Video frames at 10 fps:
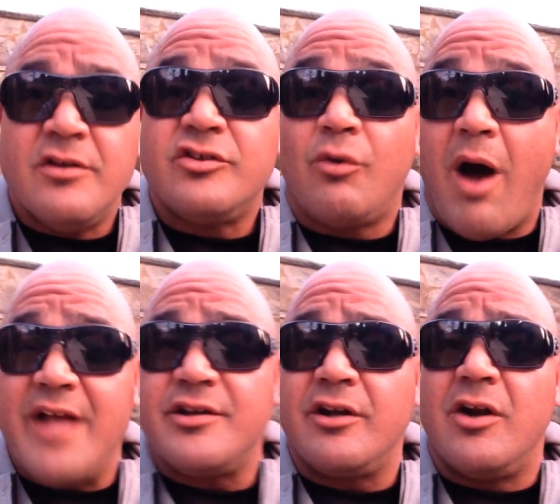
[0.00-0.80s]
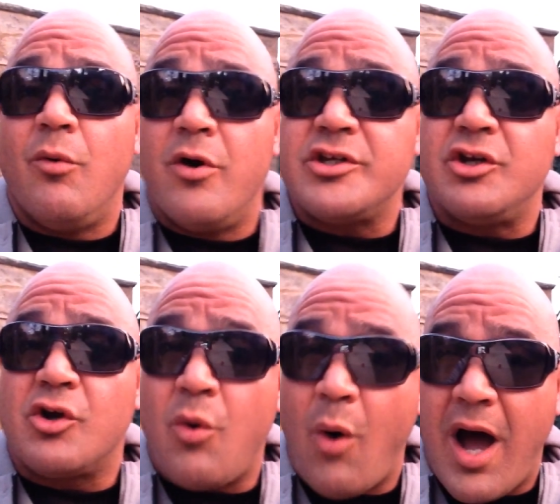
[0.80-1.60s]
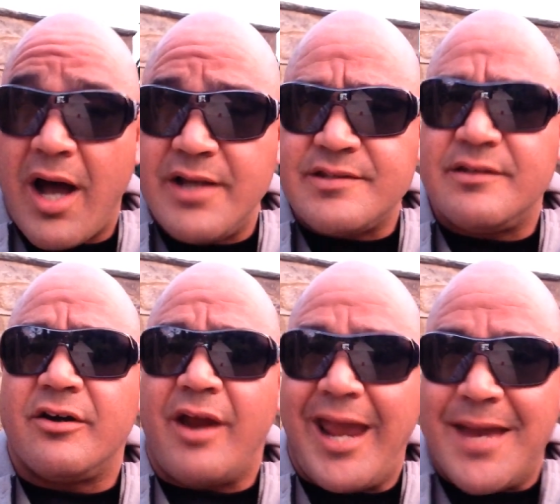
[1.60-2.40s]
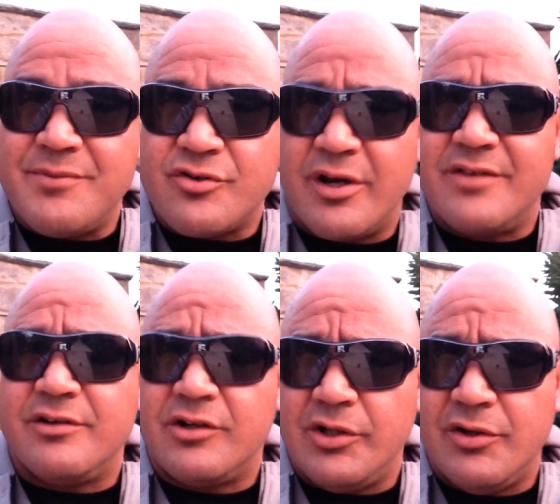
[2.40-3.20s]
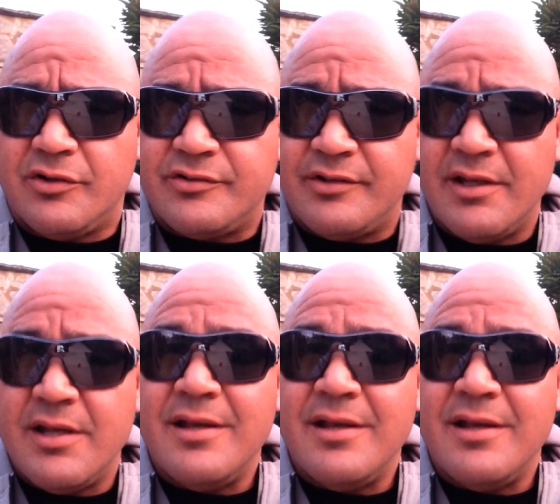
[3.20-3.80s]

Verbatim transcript: Squats are going to work your quads, your hamstrings, and your glutes.